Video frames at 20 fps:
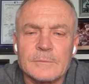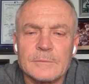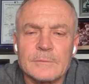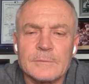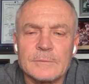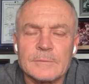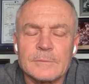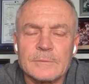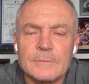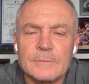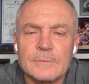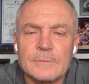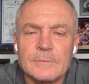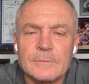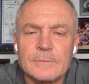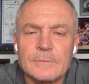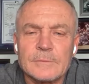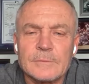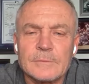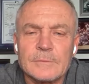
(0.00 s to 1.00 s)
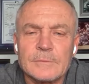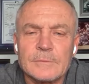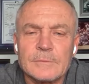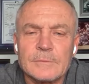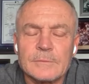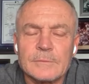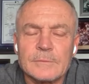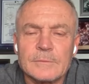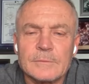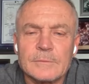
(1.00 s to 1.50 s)

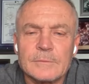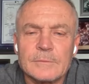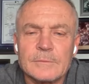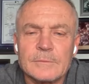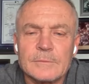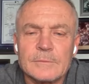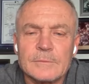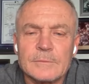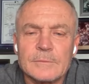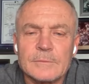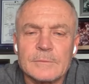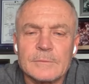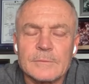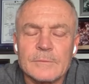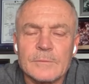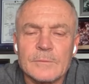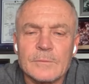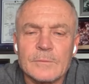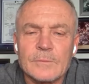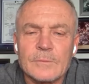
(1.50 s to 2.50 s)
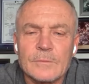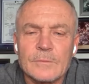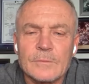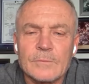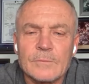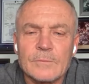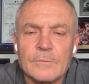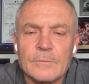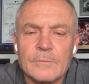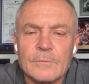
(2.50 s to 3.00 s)

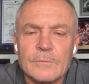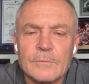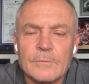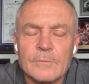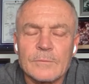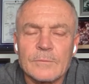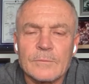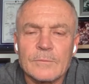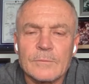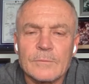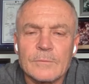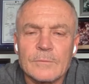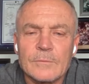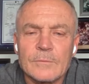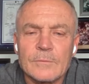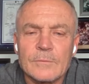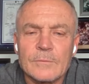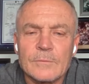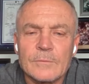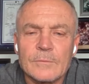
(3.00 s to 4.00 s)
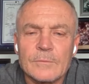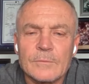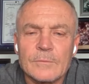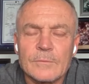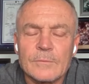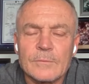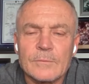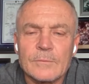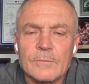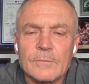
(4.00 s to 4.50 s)

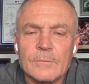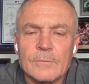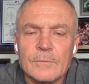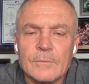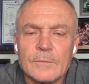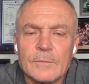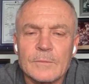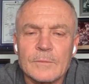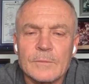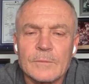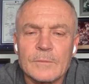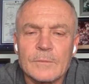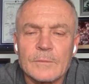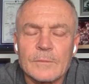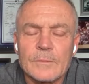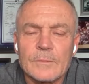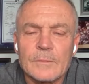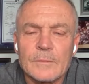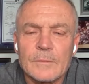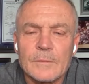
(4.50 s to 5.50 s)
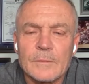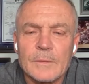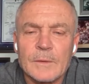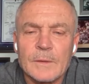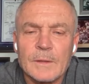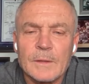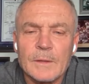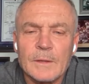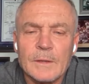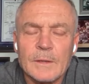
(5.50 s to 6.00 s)

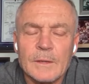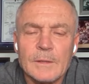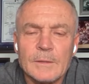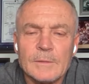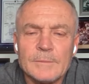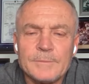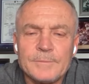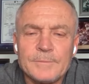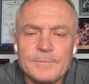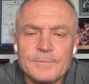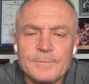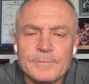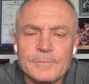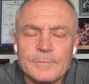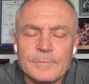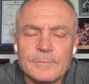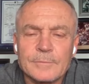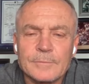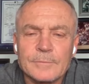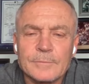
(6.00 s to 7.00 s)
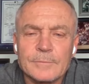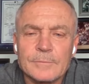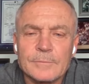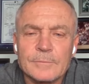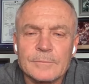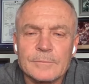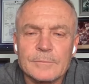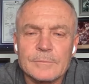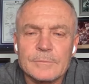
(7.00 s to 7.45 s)
The person shown says nothing.